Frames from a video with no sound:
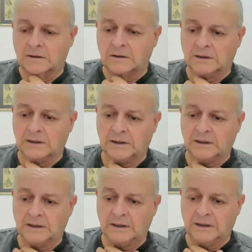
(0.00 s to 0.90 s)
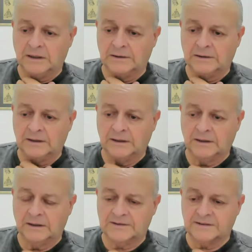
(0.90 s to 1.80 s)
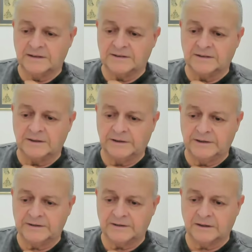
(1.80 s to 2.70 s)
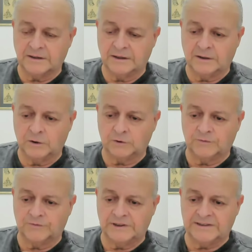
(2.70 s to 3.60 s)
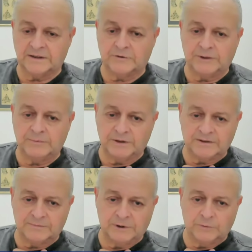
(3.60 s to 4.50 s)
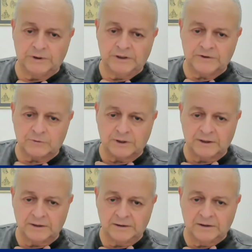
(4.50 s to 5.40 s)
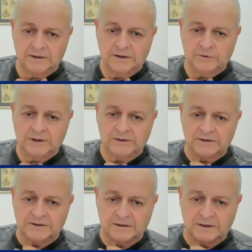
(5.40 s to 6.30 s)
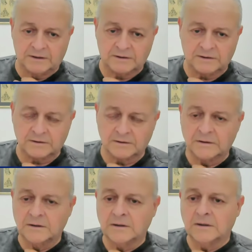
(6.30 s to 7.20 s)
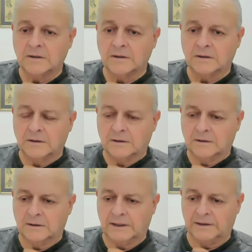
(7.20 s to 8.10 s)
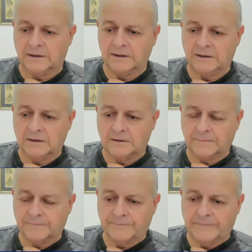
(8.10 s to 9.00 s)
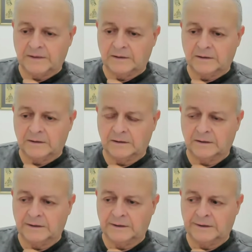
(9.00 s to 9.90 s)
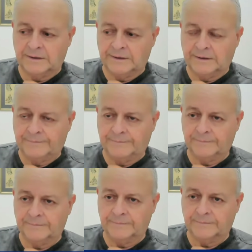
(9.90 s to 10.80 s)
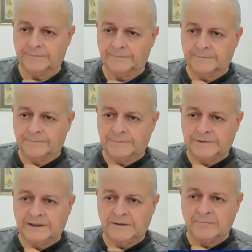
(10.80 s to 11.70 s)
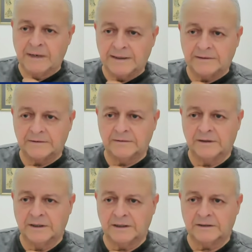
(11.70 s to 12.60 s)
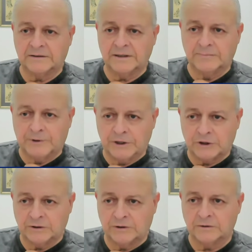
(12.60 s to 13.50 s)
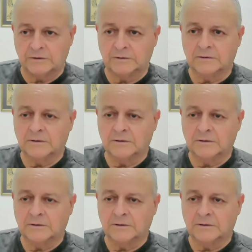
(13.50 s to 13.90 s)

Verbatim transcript: Uh, and uh, since there is a lot of disagreements between Israel and the, the United States lately, uh, they might get the impression,